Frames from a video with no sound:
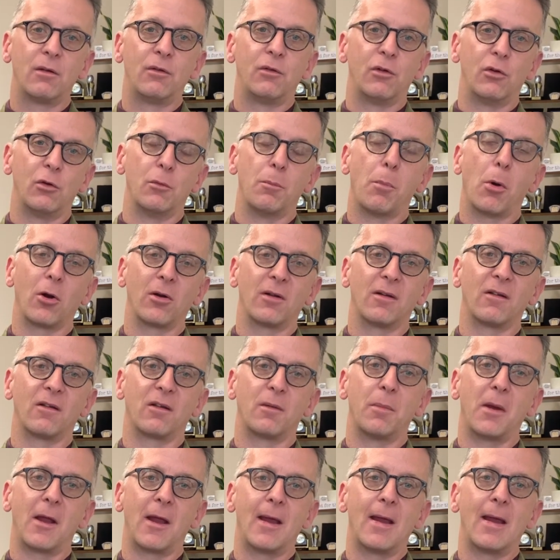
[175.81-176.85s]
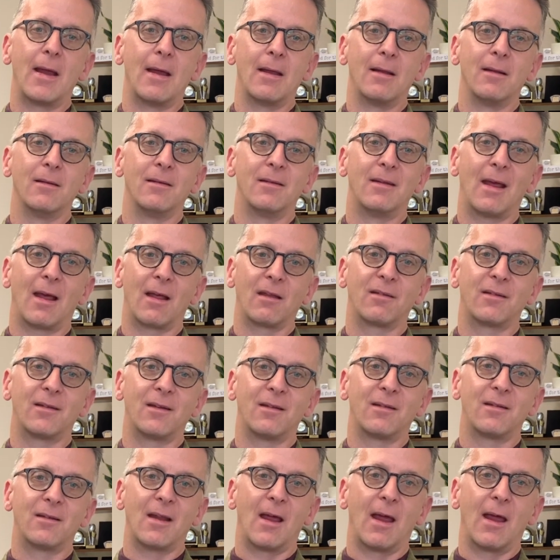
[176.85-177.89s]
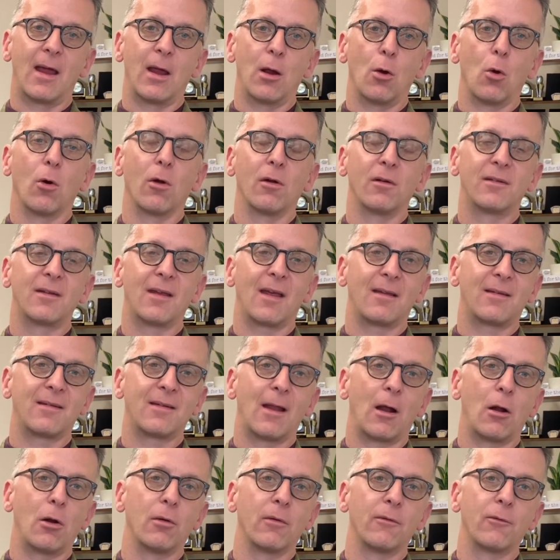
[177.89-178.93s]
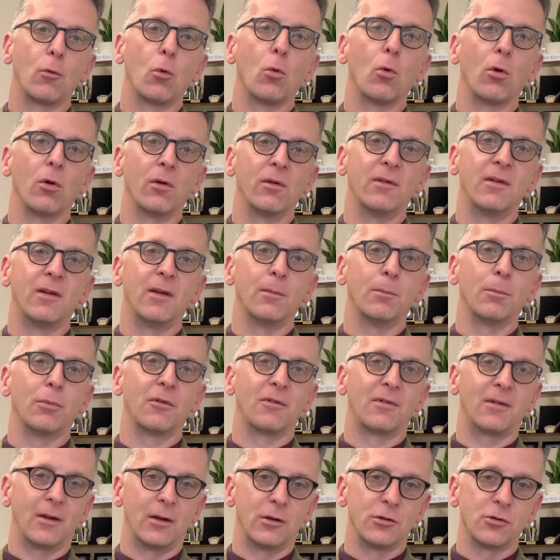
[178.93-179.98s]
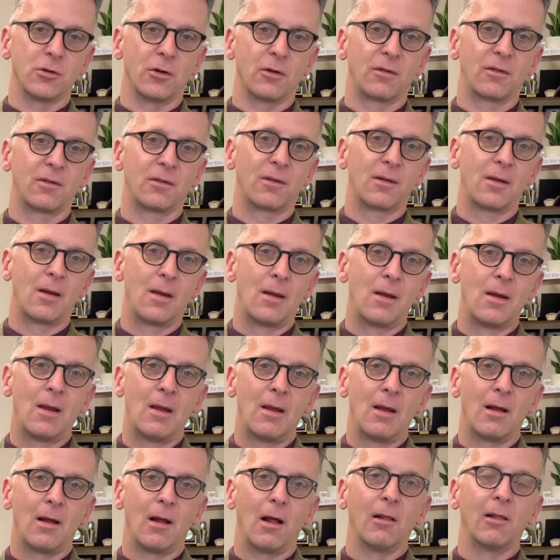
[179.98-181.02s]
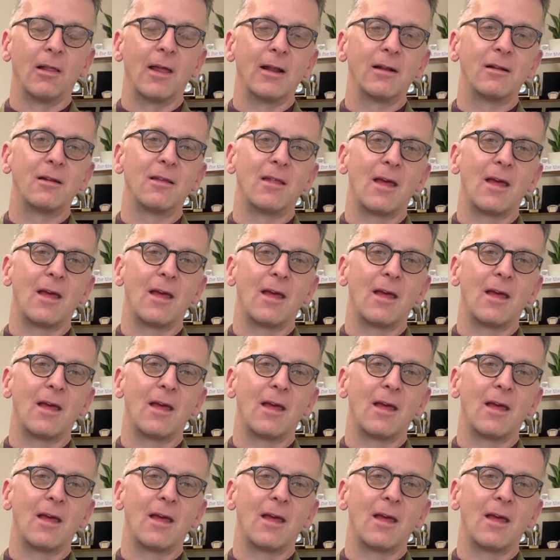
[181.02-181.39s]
to participate in test to stay or test out of quarantine procedures. A link to